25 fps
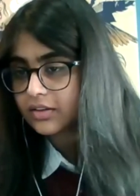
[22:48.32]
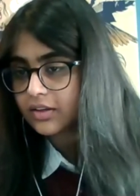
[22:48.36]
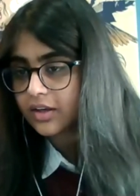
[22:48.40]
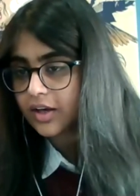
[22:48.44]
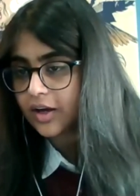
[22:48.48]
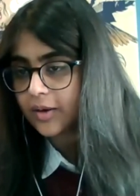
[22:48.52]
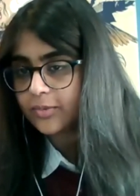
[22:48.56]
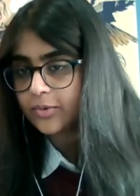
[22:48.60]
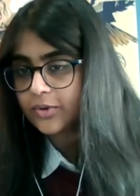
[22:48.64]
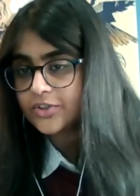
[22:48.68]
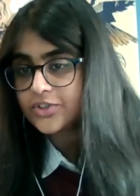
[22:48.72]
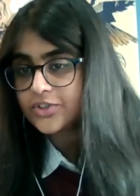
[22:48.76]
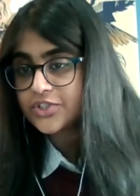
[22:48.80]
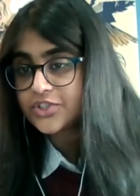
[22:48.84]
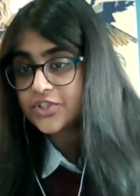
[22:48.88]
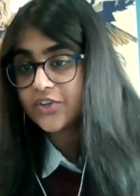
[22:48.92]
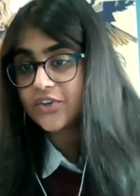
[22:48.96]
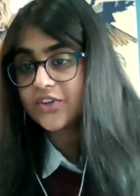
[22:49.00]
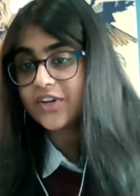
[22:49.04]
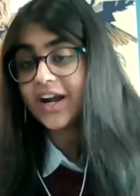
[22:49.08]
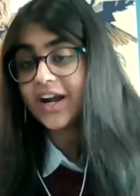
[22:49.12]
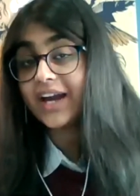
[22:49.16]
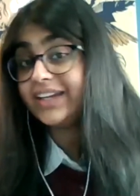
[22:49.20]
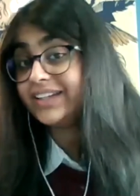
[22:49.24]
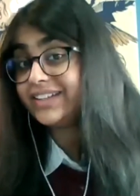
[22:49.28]
I'm not sure
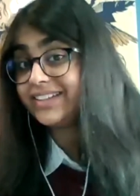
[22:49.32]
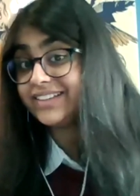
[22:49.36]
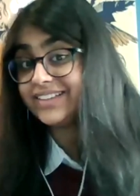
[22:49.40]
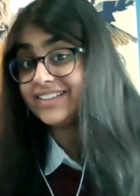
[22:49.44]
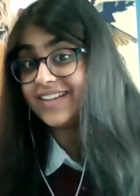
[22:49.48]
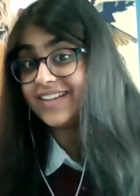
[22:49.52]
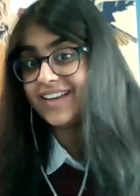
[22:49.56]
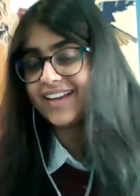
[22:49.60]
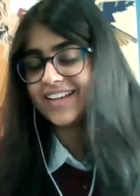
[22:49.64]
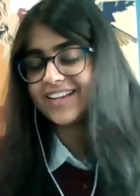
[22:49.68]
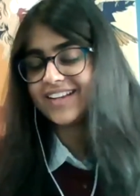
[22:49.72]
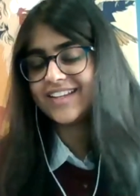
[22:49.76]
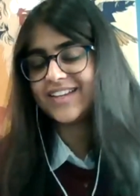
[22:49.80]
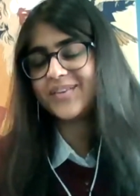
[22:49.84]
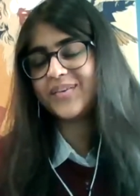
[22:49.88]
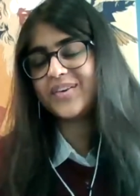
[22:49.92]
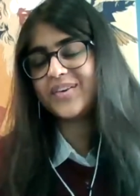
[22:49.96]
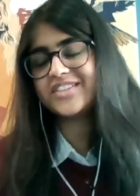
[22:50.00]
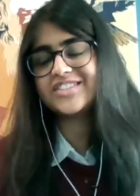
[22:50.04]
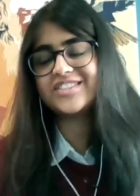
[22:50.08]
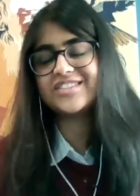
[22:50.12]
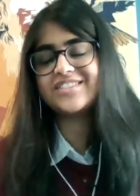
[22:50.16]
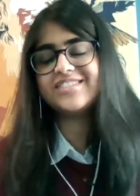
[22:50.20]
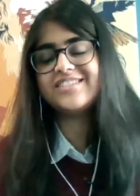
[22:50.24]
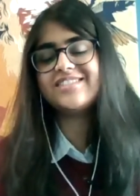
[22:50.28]
I can take any
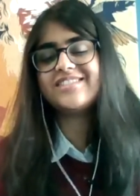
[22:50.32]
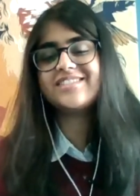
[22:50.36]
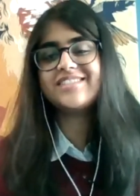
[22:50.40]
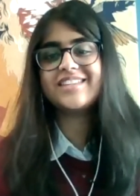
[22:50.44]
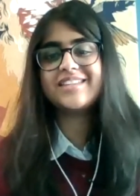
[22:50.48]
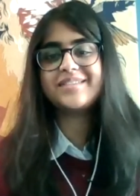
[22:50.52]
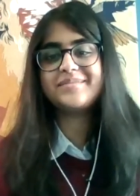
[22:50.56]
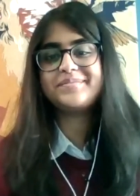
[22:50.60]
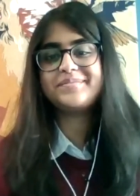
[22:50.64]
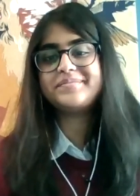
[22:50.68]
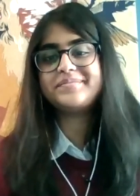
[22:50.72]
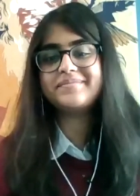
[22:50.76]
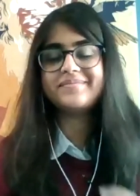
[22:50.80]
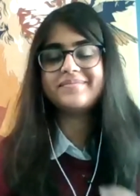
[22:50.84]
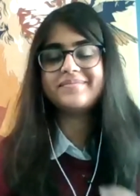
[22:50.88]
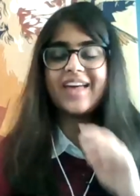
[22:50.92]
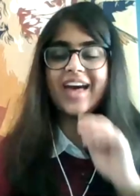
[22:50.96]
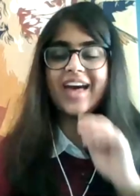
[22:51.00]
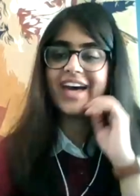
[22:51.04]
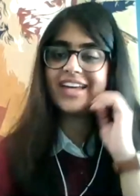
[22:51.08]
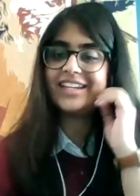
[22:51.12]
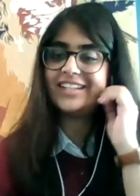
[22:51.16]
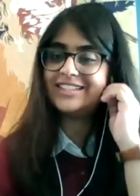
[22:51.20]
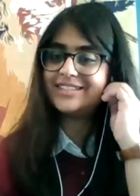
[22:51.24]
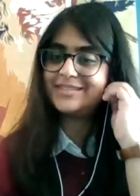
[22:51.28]
questions in
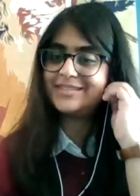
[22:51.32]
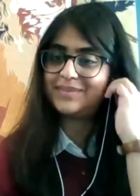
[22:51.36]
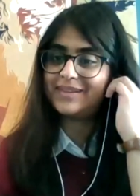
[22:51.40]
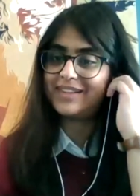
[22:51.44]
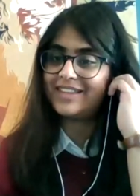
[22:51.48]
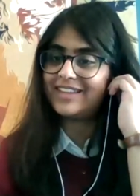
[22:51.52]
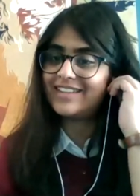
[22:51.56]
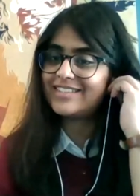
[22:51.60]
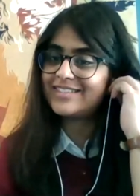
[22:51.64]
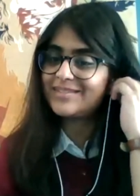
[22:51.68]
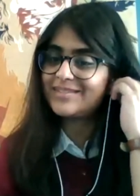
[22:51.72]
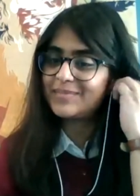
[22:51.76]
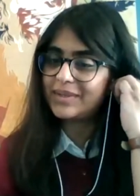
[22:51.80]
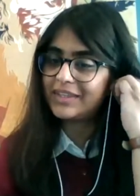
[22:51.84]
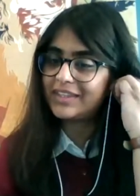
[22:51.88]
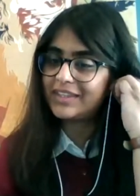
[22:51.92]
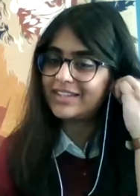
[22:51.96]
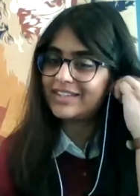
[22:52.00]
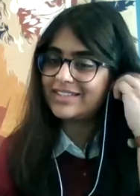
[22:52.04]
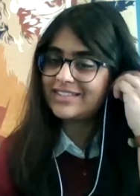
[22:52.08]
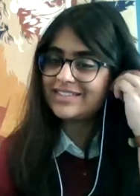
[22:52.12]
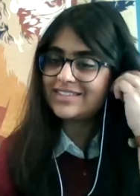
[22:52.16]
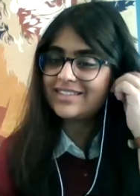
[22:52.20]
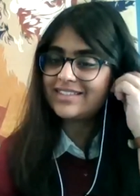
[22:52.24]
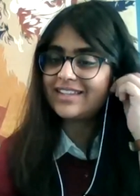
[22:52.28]
Harry's place
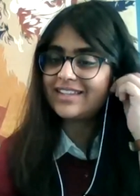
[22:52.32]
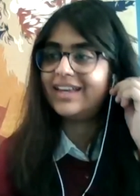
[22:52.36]
because